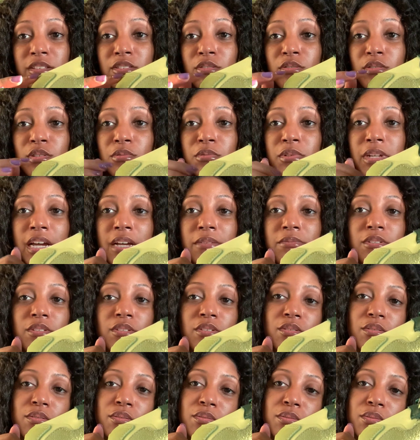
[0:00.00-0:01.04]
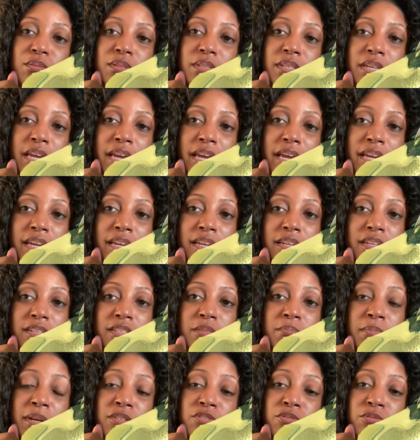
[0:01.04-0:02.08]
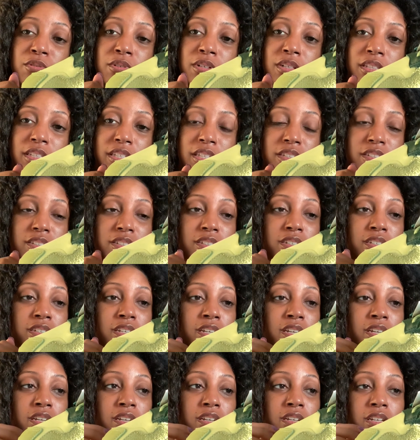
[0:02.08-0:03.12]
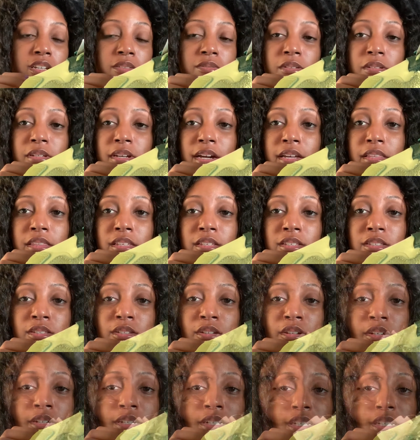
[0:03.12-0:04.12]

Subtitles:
So you would have to use a special cleaner if you got these dirty.